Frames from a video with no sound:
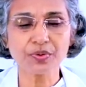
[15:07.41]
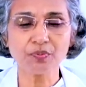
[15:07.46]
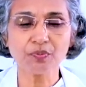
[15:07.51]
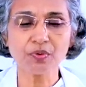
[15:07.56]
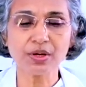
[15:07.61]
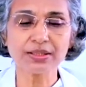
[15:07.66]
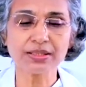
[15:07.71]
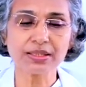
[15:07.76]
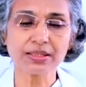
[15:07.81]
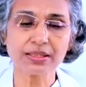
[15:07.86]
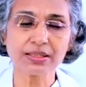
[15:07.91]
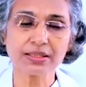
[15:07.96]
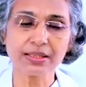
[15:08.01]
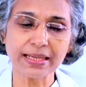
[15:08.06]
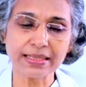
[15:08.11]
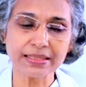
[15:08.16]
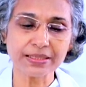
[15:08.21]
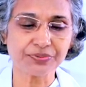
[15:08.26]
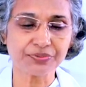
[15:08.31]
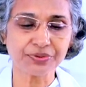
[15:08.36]

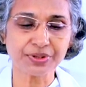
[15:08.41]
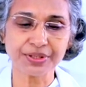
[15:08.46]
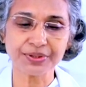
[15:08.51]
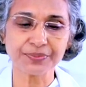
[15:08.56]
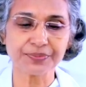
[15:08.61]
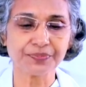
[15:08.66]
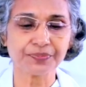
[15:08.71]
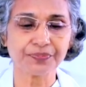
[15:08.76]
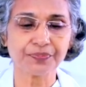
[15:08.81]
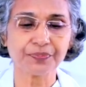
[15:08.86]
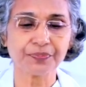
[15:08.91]
195